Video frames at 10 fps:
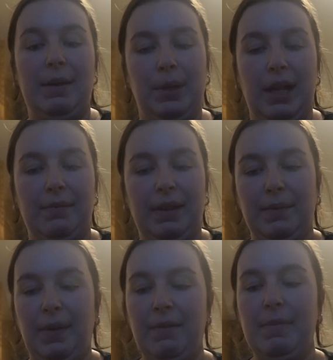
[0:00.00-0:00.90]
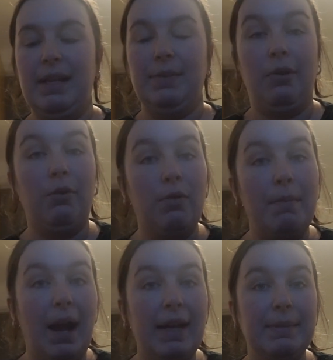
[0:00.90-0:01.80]
I'm gonna have like 5 minutes where it will
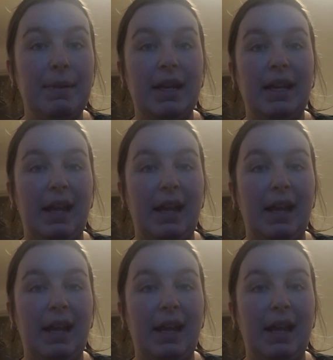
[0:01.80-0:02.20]
remind me and